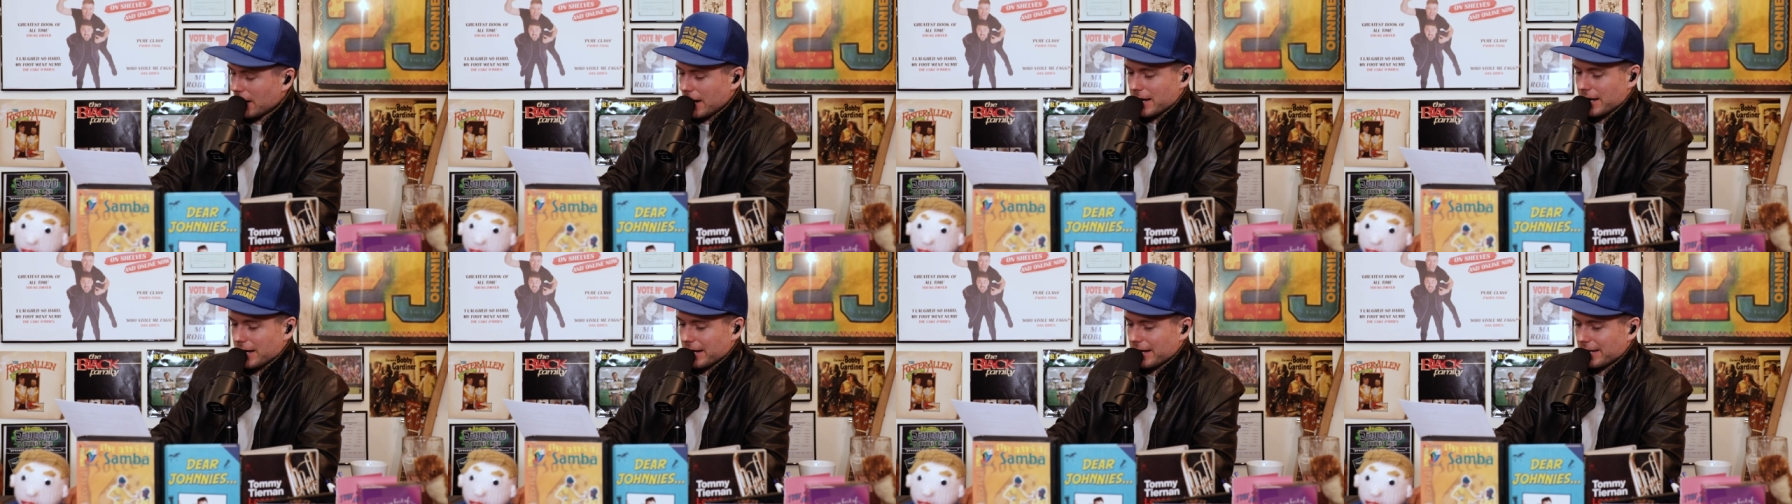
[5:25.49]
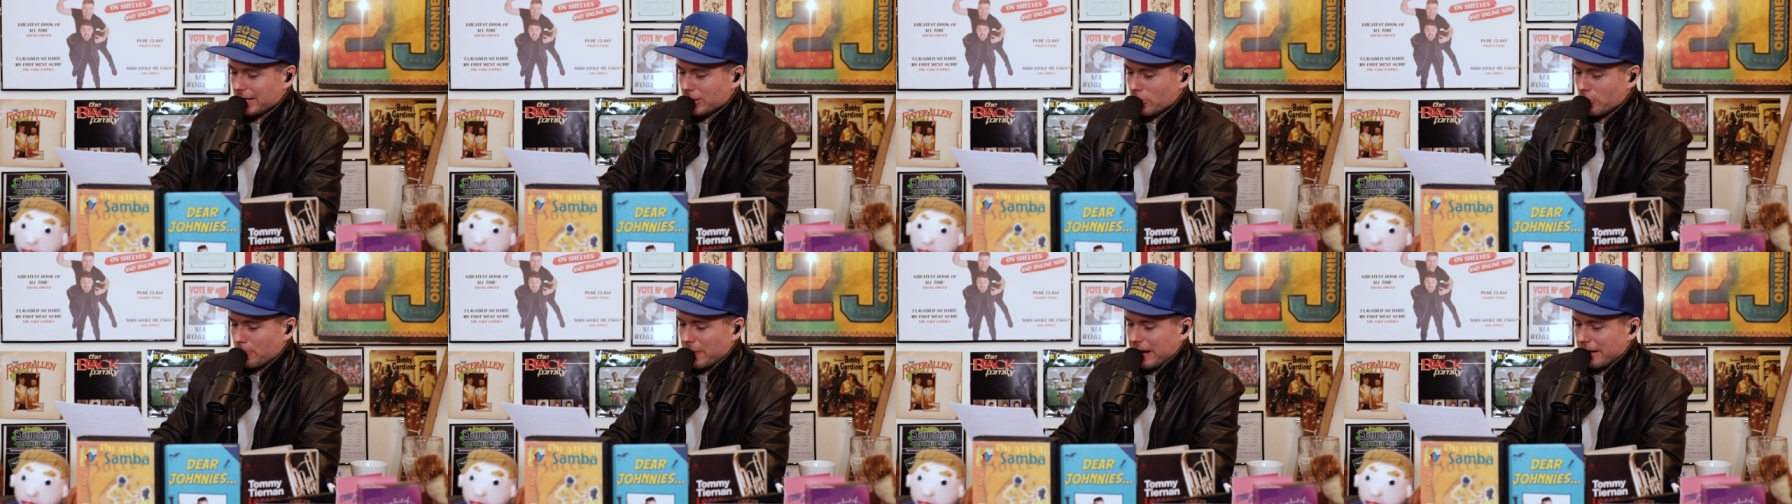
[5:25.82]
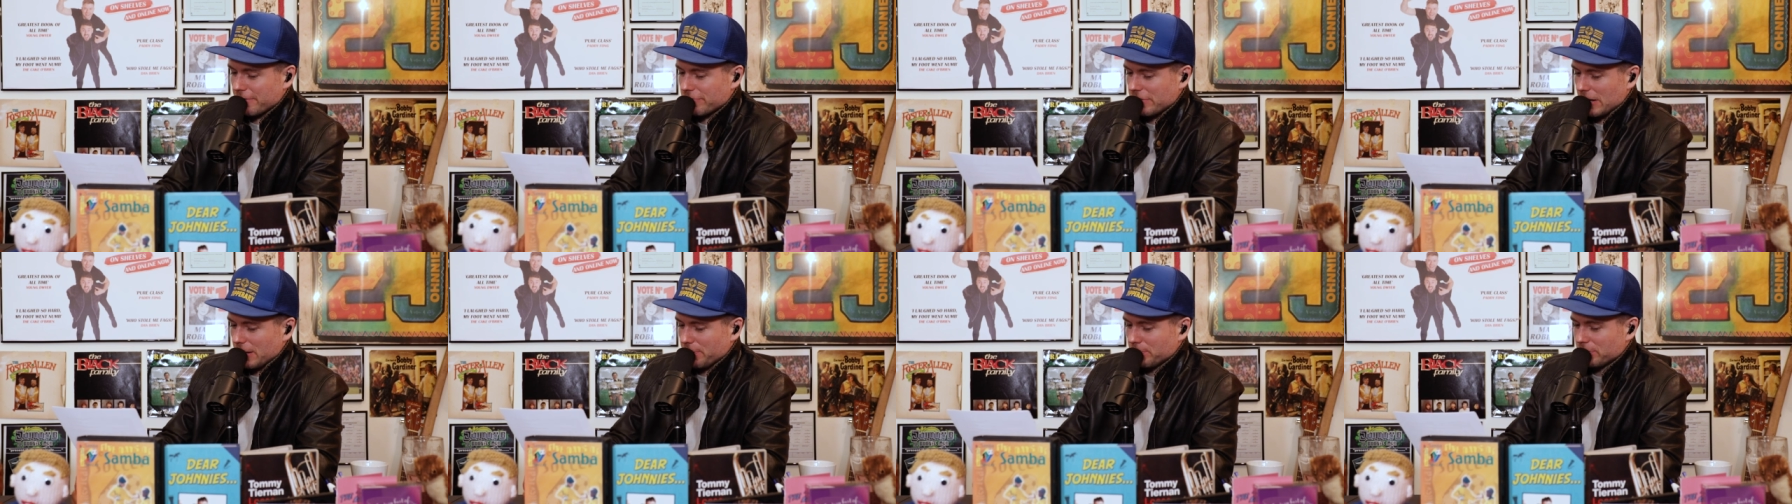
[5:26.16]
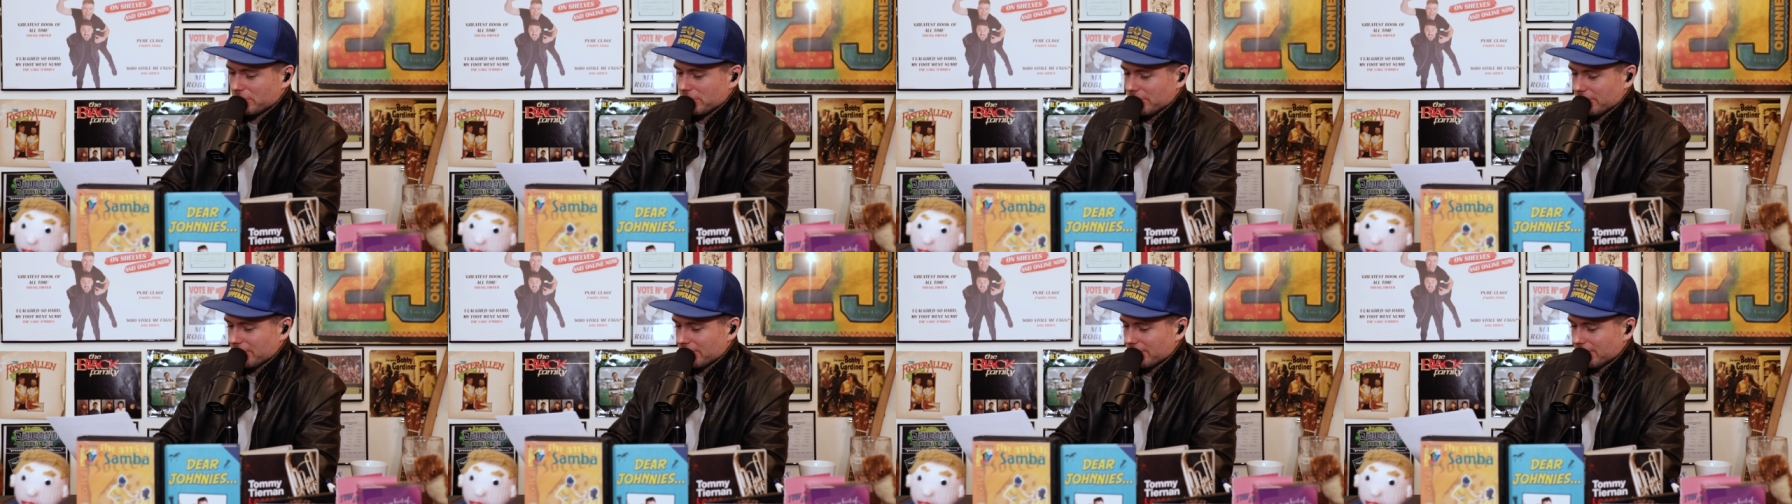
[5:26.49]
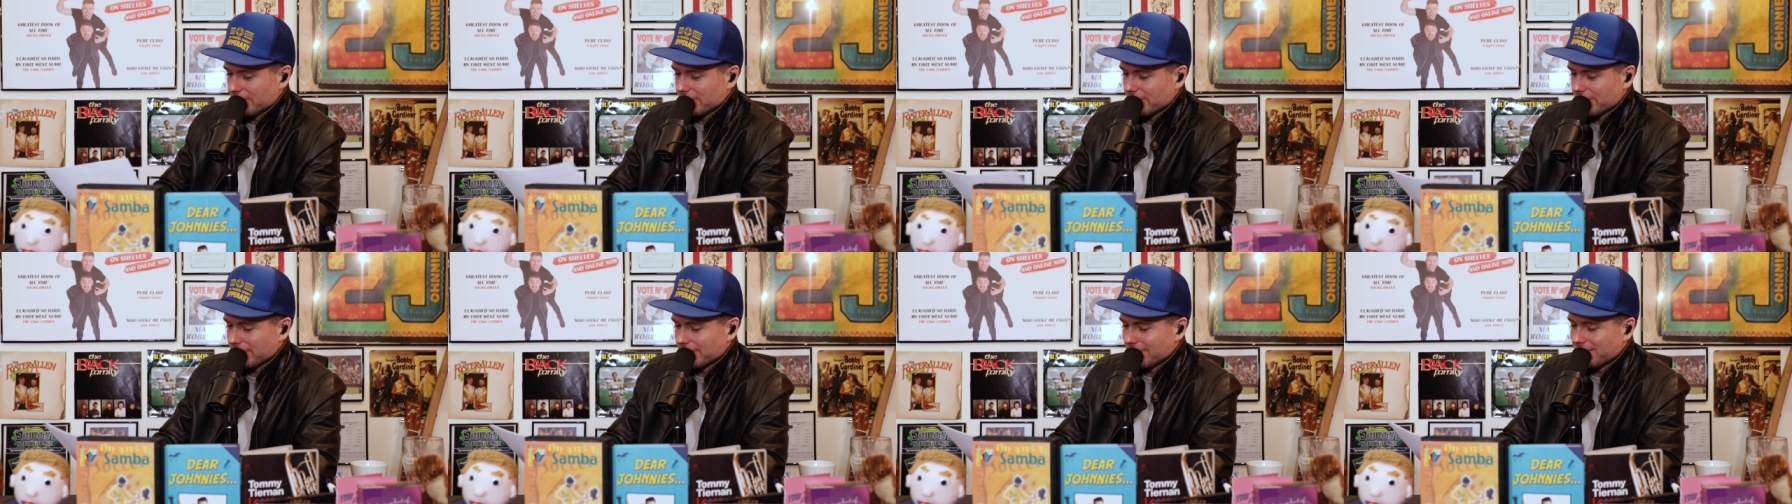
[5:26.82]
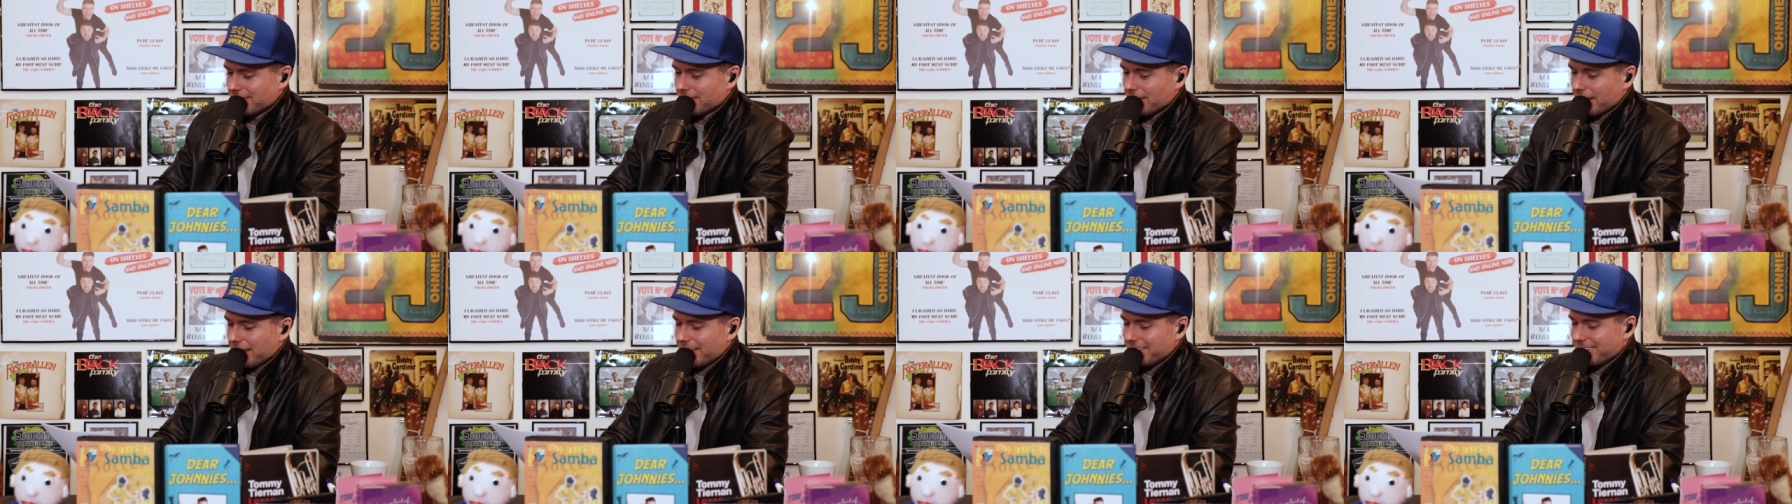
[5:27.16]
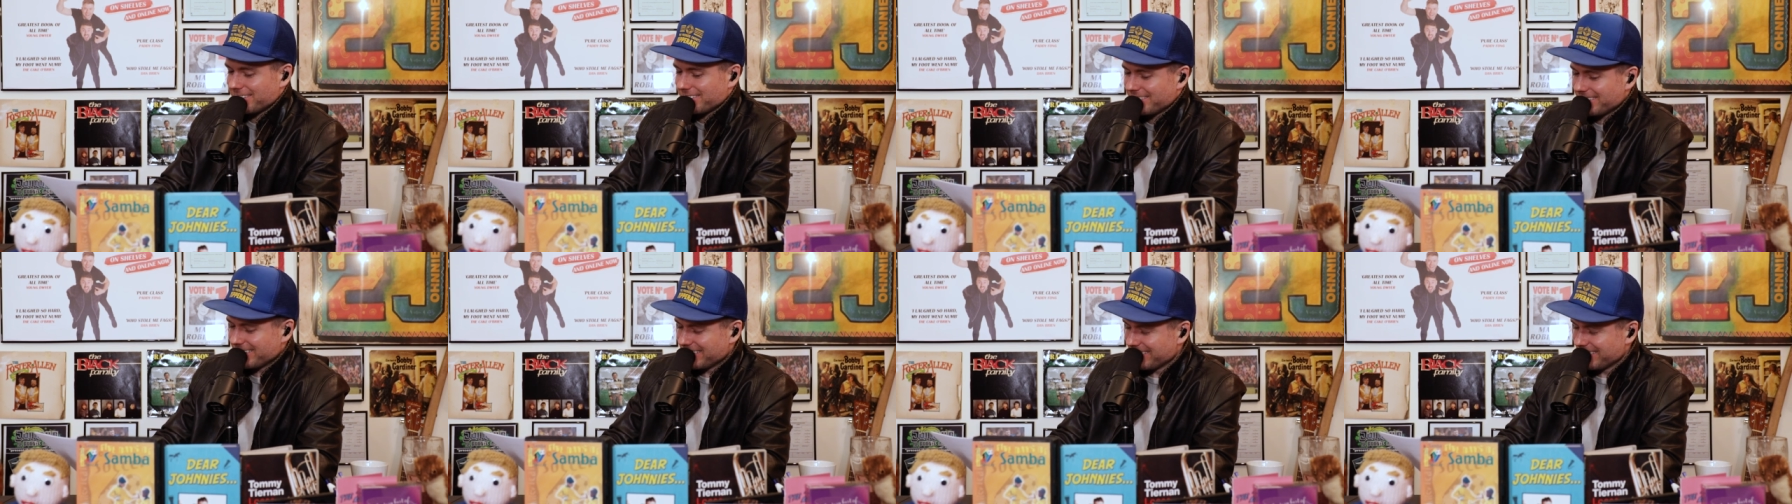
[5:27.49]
and they can do backflips, right?